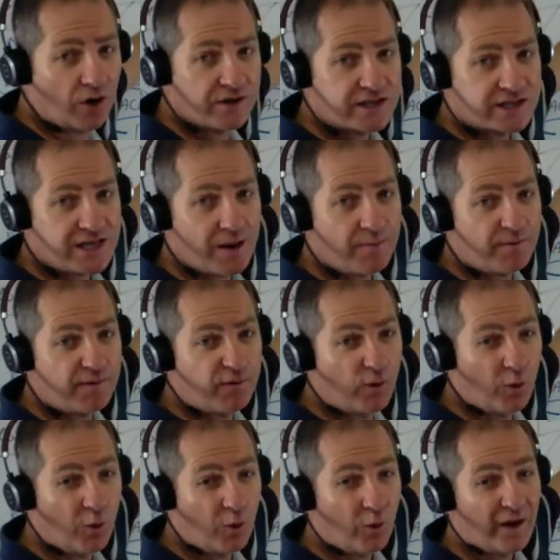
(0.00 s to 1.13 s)
on step
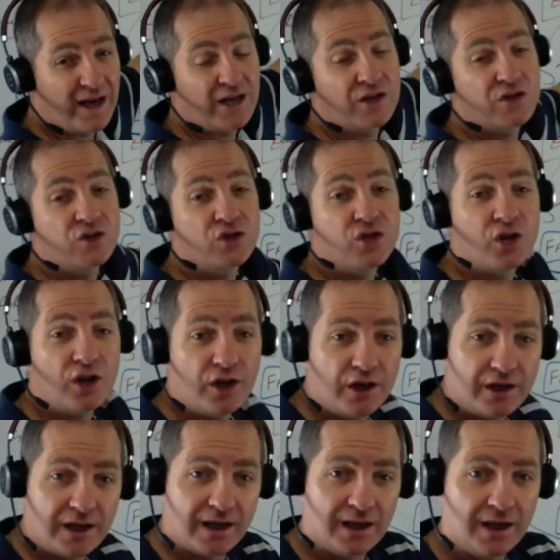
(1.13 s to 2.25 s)
4 in a
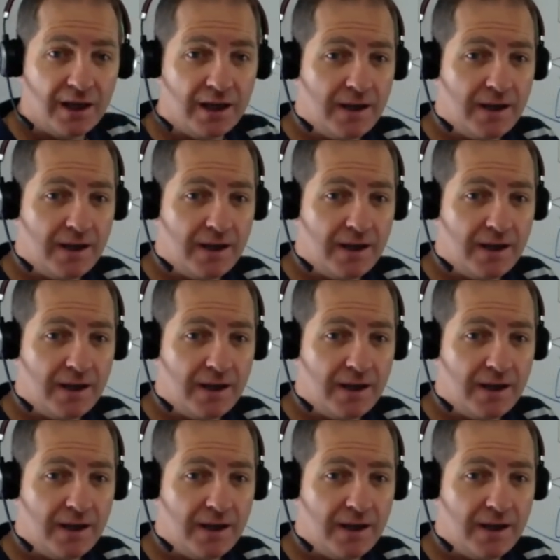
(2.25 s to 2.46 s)
journey.